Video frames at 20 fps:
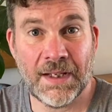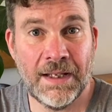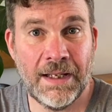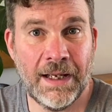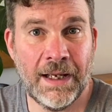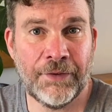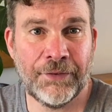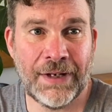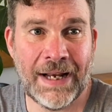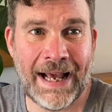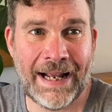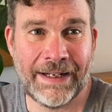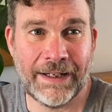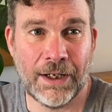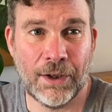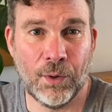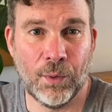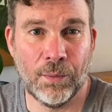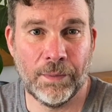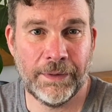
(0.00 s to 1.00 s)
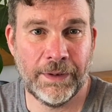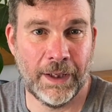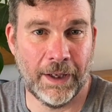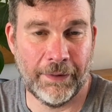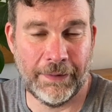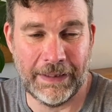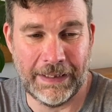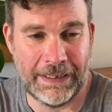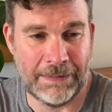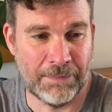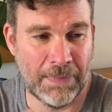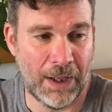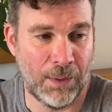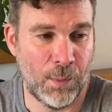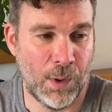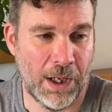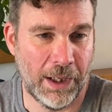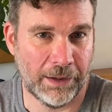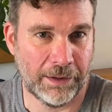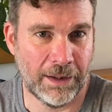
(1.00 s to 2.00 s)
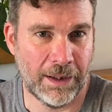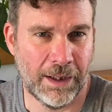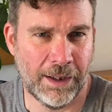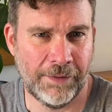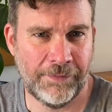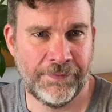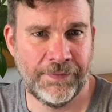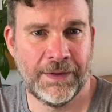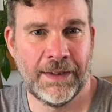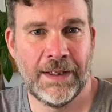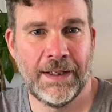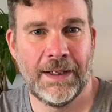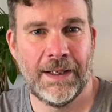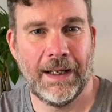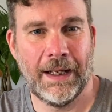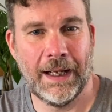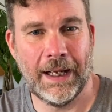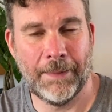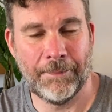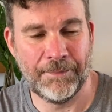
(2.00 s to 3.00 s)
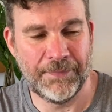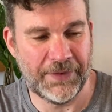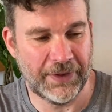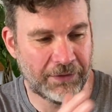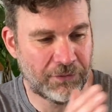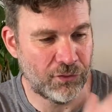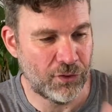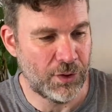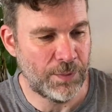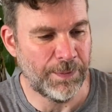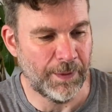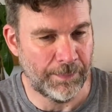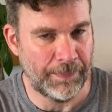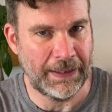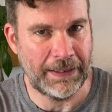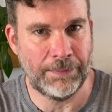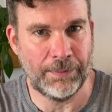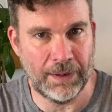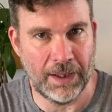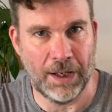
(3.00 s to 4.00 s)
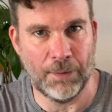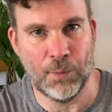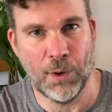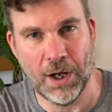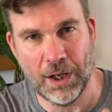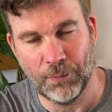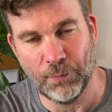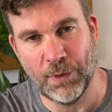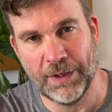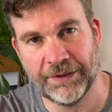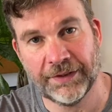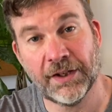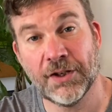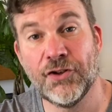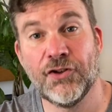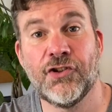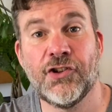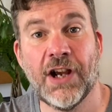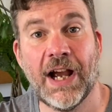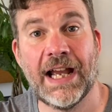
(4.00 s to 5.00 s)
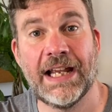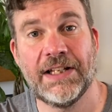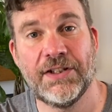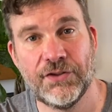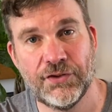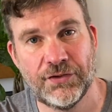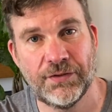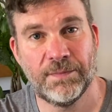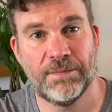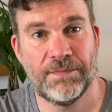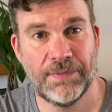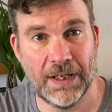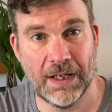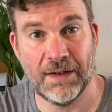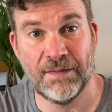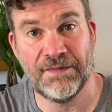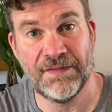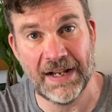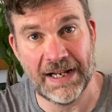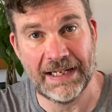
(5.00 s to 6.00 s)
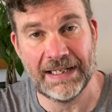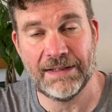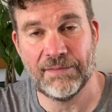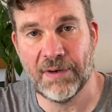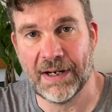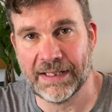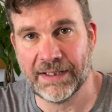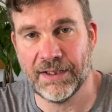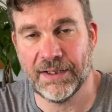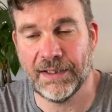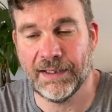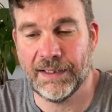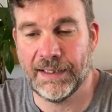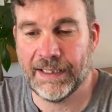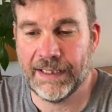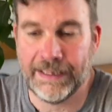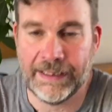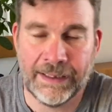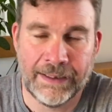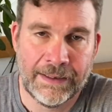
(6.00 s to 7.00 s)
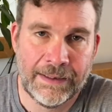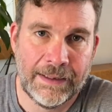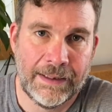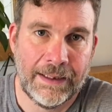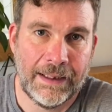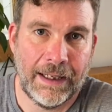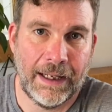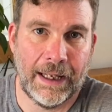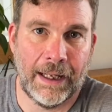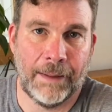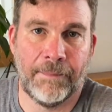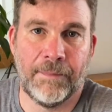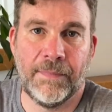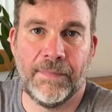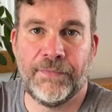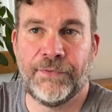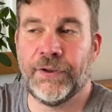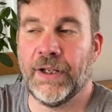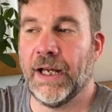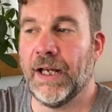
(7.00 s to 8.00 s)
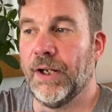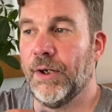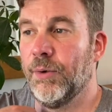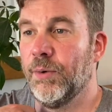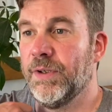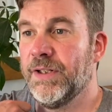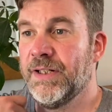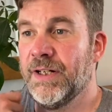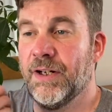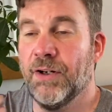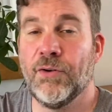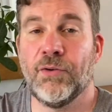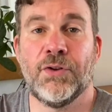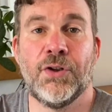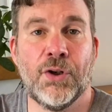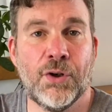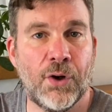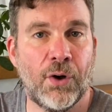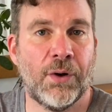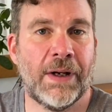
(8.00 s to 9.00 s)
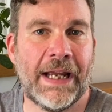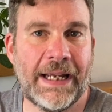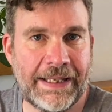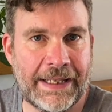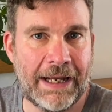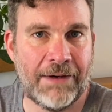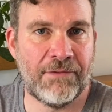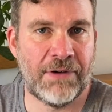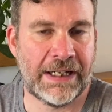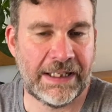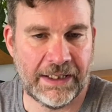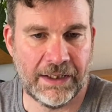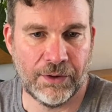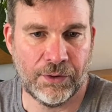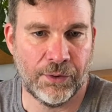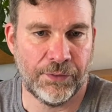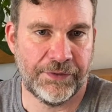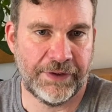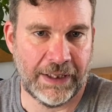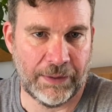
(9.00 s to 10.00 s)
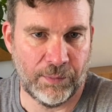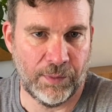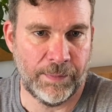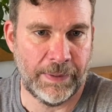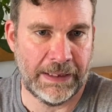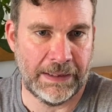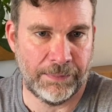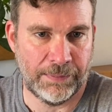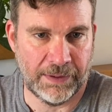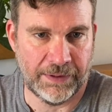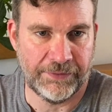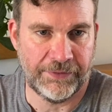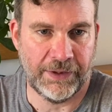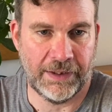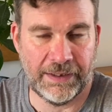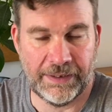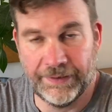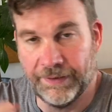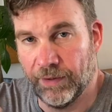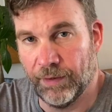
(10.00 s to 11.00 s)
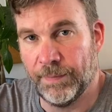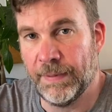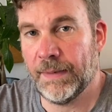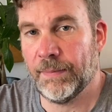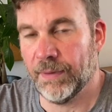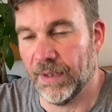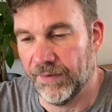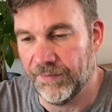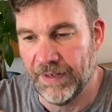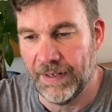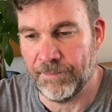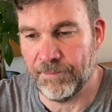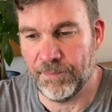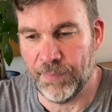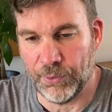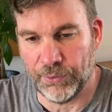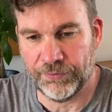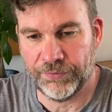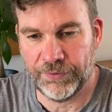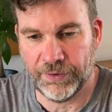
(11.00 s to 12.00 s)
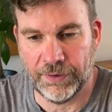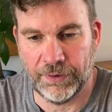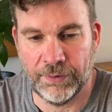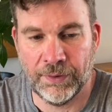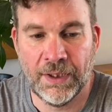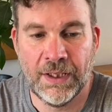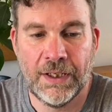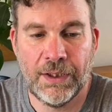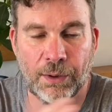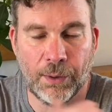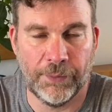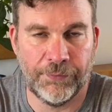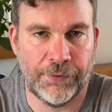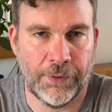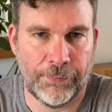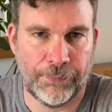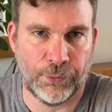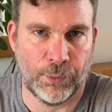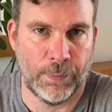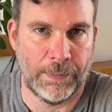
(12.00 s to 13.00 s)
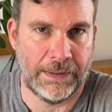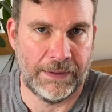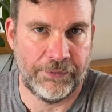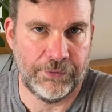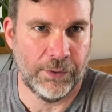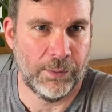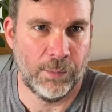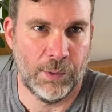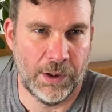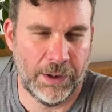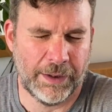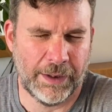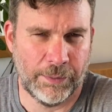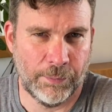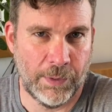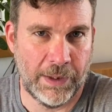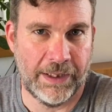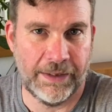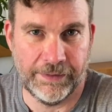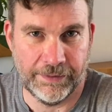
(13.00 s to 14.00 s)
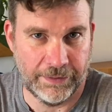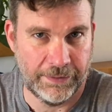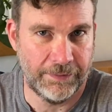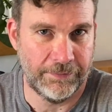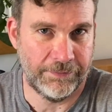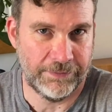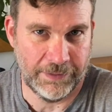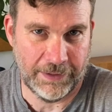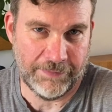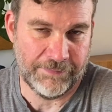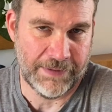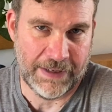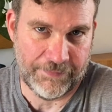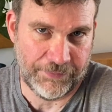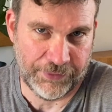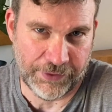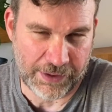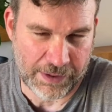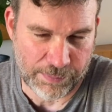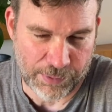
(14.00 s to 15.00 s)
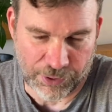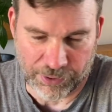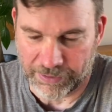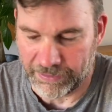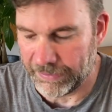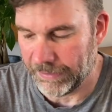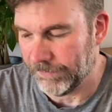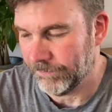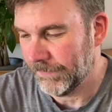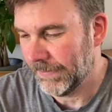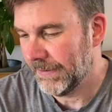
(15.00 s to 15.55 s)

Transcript: as an adult, you know, in my work life, um, the group of people I work with can change, you know, fairly regularly. Um, so you're not you're not getting that regular contact with people, and certainly there are people I've lent books to, I've subsequently stopped working with, and, have, and never see the book again,